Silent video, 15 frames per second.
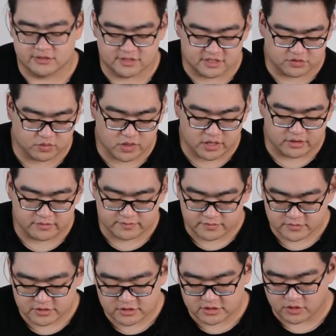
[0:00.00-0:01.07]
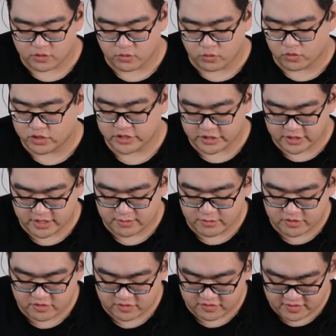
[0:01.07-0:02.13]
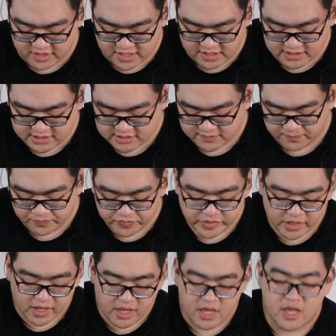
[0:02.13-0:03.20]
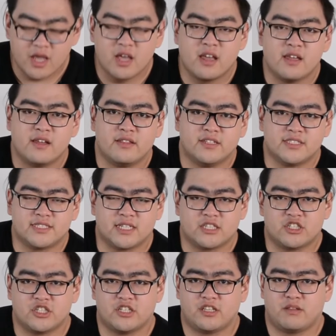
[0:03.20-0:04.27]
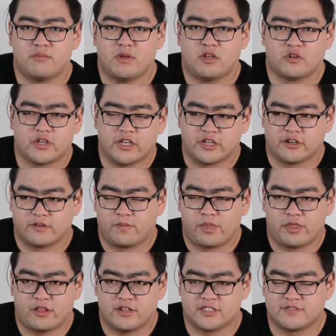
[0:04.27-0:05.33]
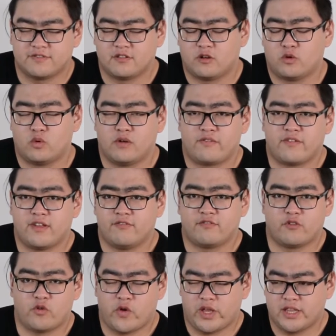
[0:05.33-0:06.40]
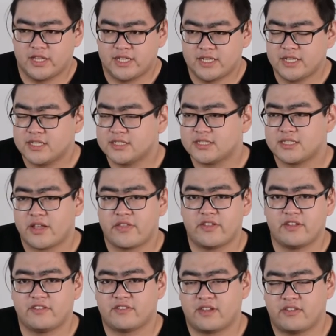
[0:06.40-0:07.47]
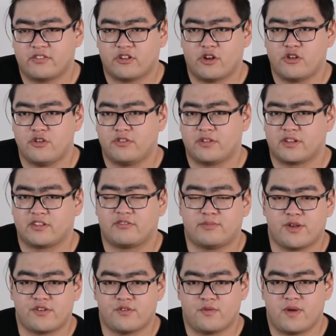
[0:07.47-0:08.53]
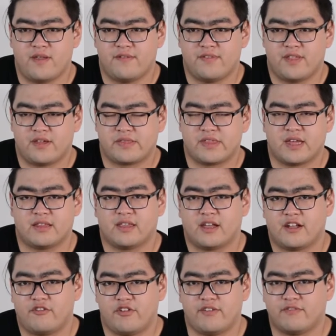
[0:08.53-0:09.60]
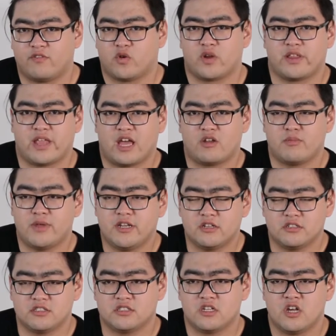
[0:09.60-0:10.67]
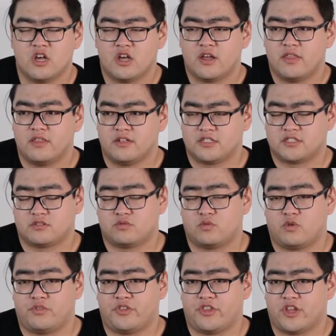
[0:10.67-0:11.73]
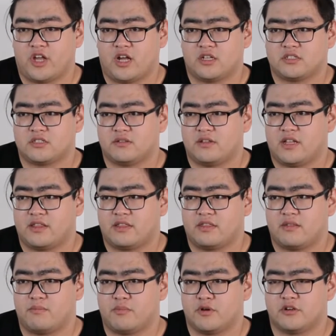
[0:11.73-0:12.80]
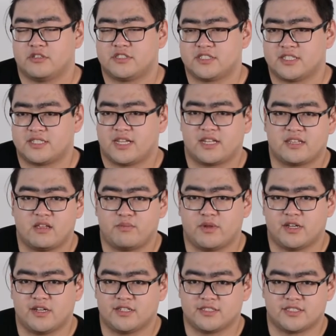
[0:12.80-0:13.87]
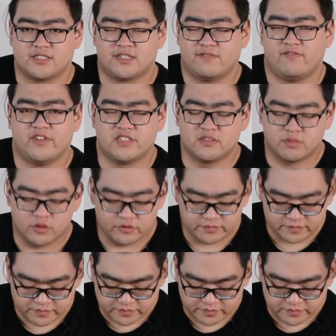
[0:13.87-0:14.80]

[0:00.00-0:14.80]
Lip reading: as well. So really good images, yes. This section in the middle here is full of infrared lens, and these lenses are using a special wavelength at 940 nanometers. This will not let the birds detect it because it's invisible.